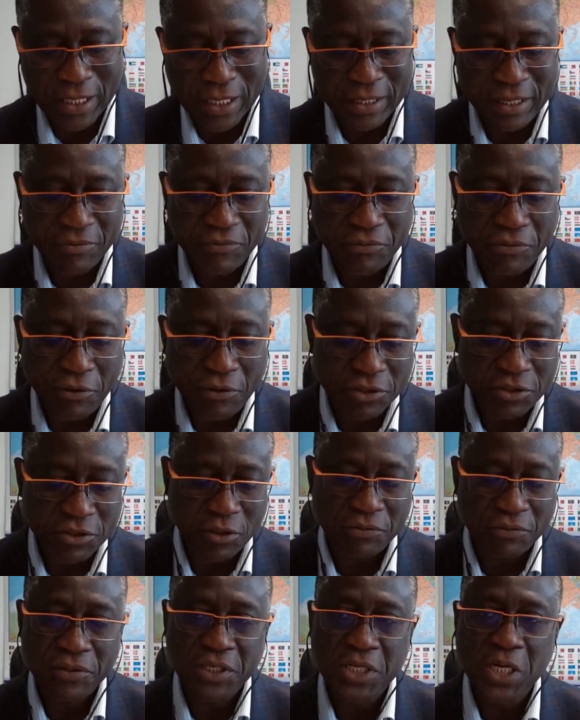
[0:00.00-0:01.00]
The voice
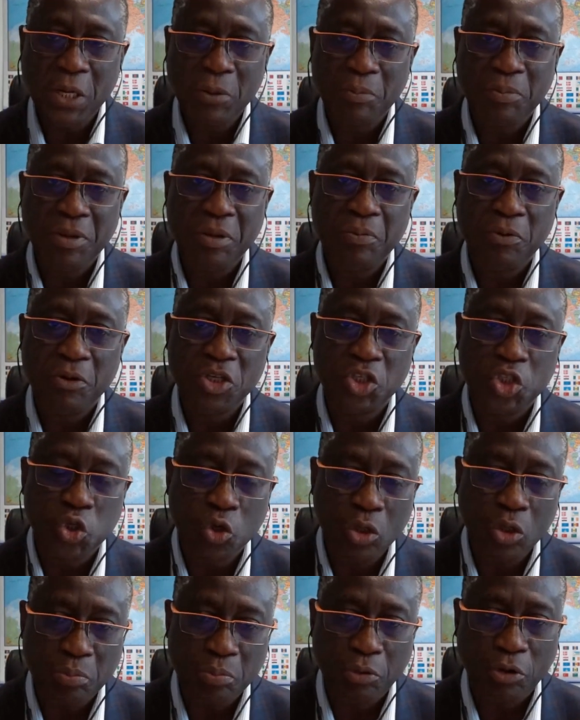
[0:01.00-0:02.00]
of the young people is
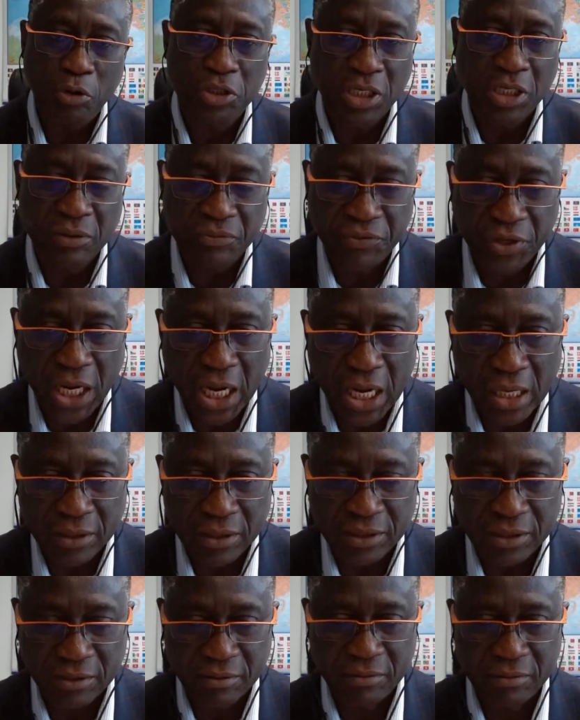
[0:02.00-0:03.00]
so important for
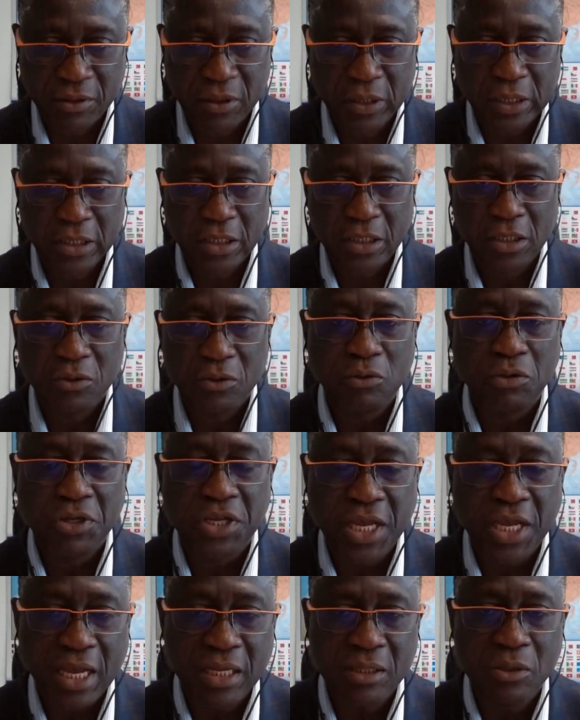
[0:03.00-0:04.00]
us to
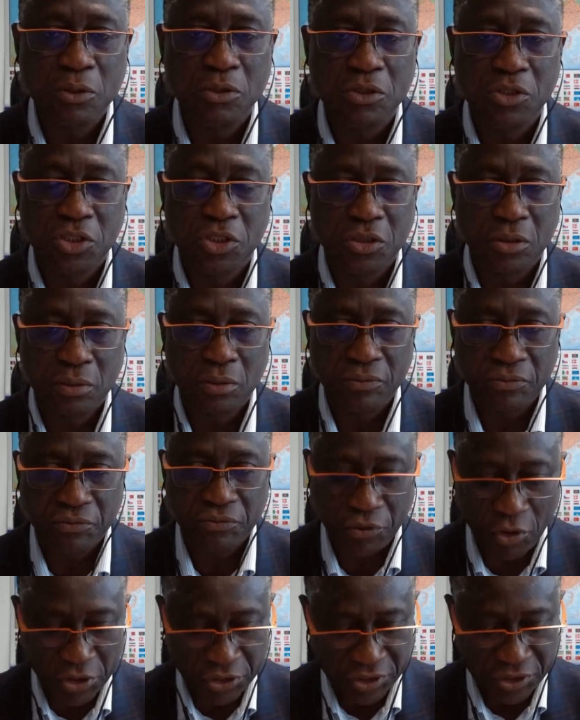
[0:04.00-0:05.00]
hear those
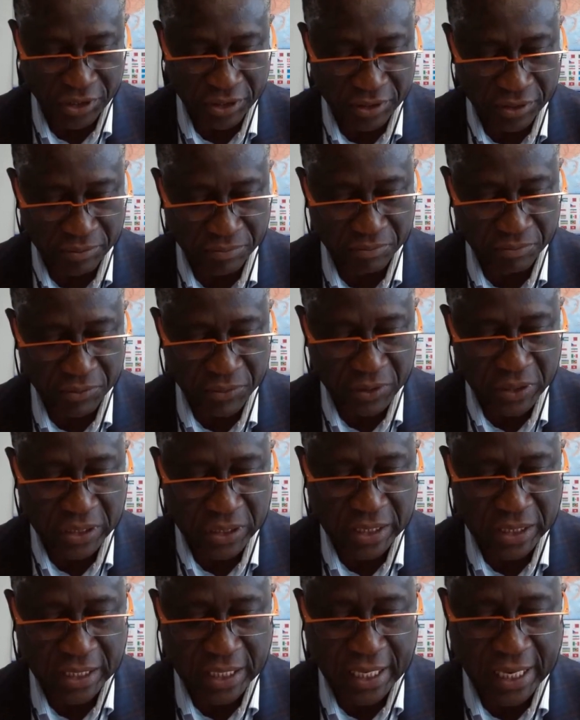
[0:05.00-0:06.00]
voices.
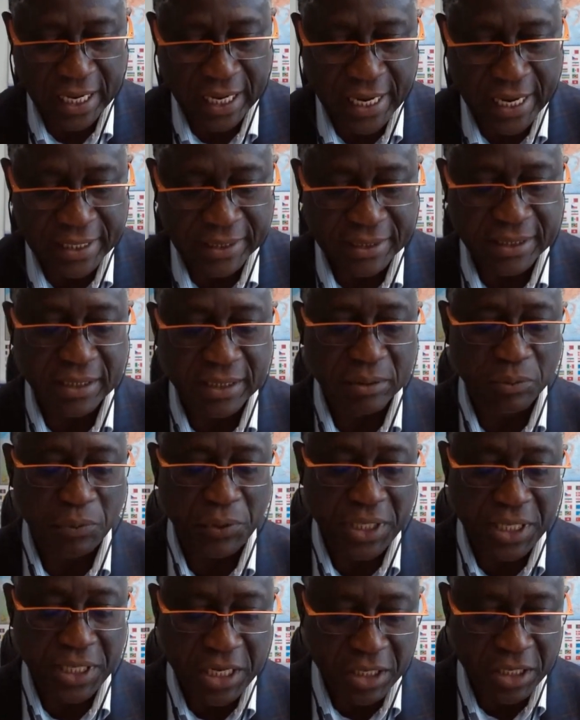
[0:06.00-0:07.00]
And
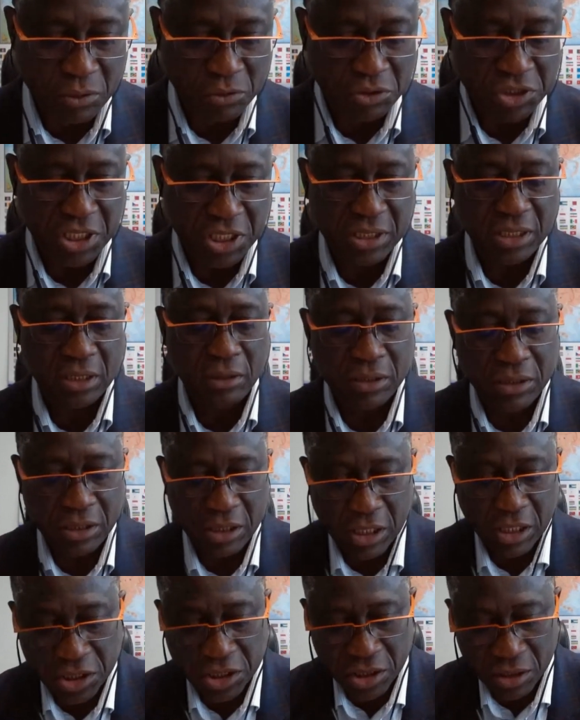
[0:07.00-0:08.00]
we need to change our
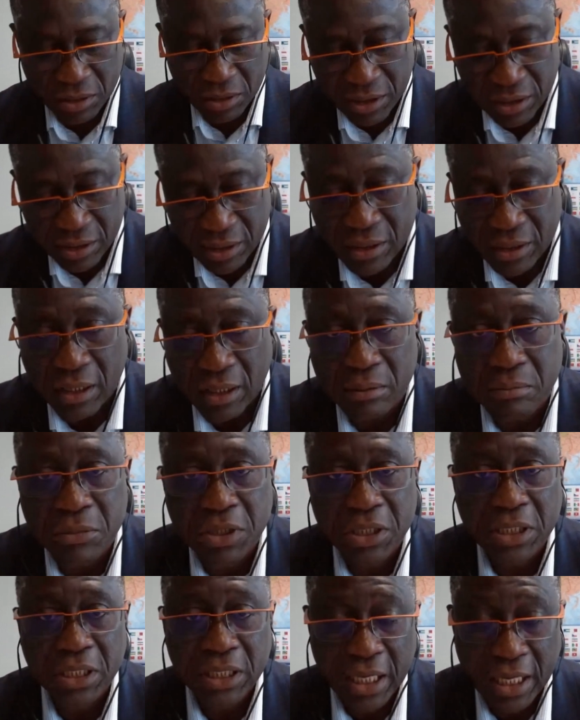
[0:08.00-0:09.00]
education system
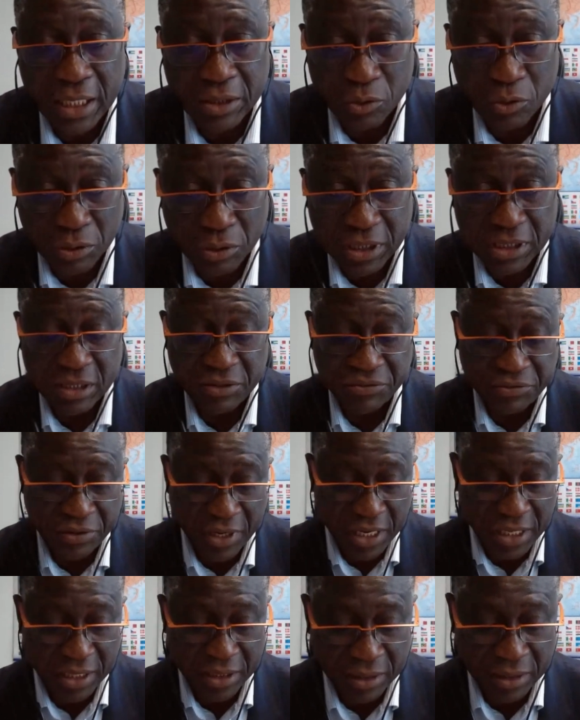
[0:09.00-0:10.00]
and to
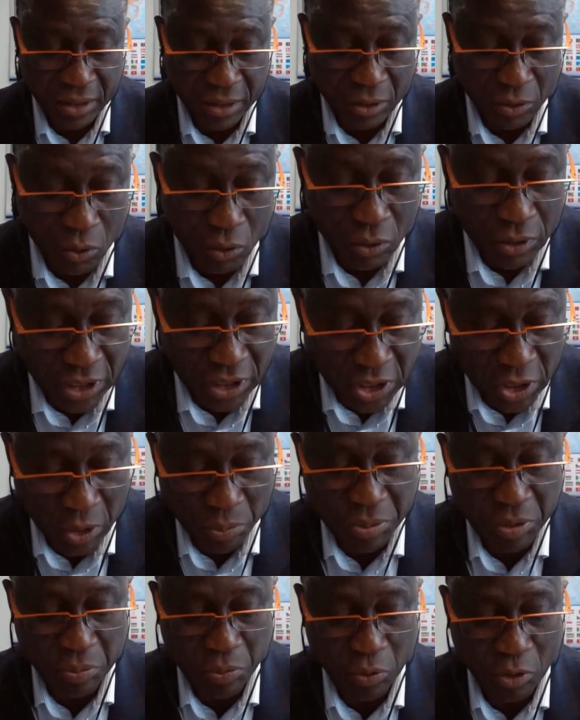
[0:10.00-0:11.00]
redefine the role the young
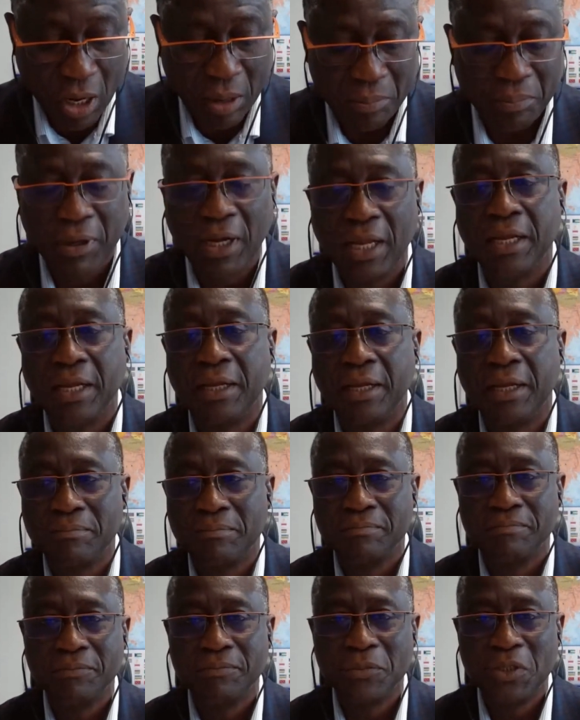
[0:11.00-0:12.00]
people are playing.
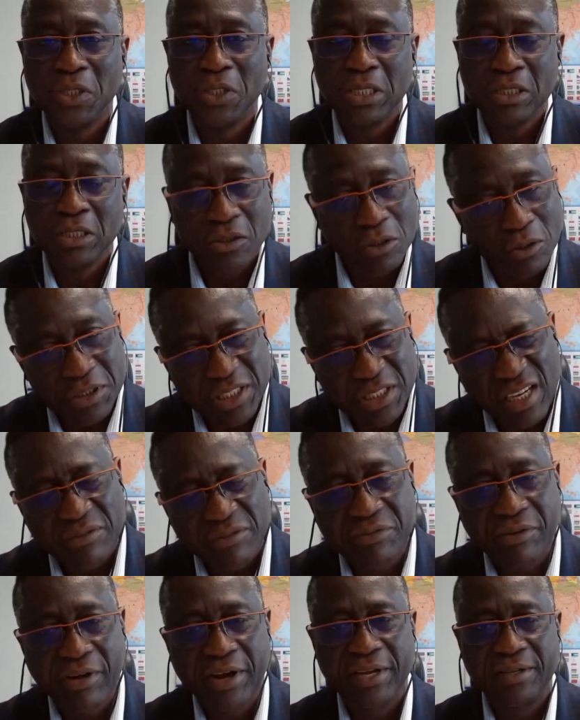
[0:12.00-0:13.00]
So, dear
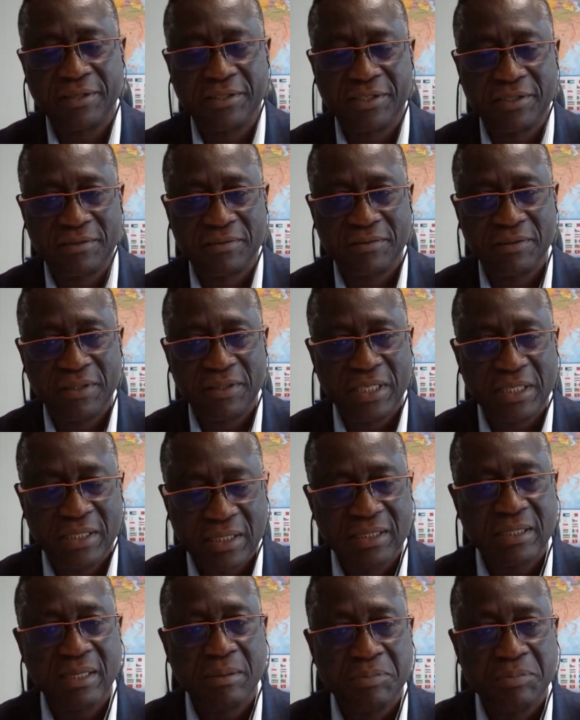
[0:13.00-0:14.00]
friends, this
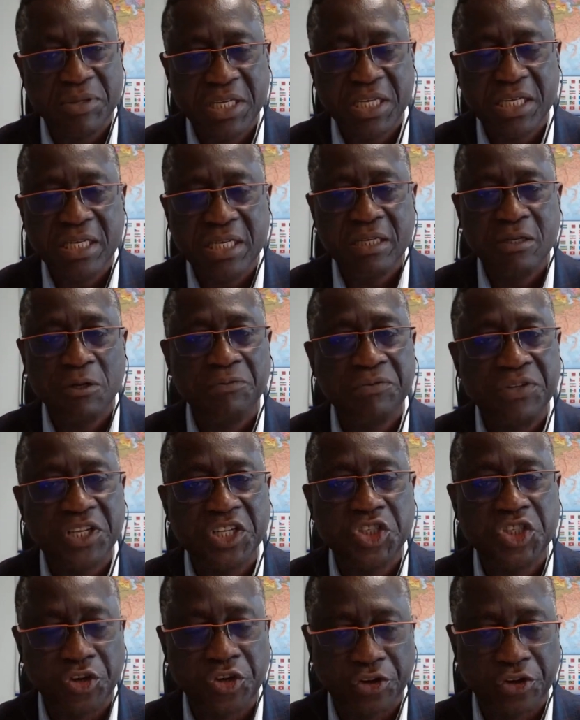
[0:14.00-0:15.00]
is the beginning of the
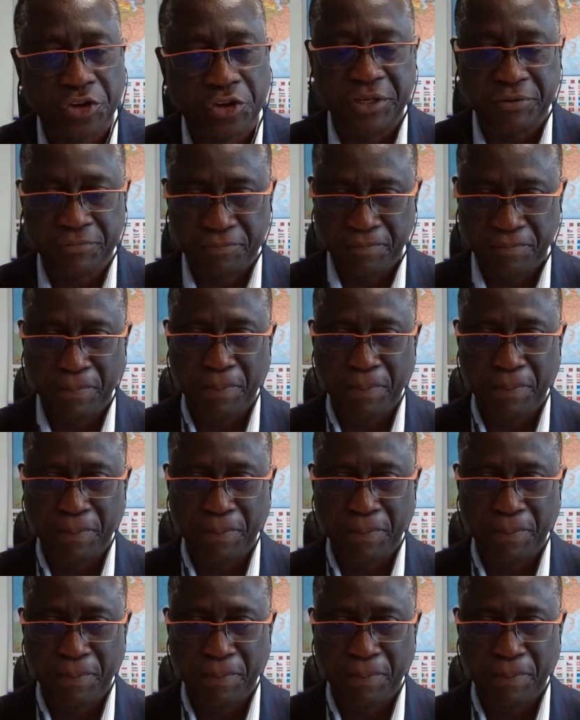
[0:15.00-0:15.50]
journey.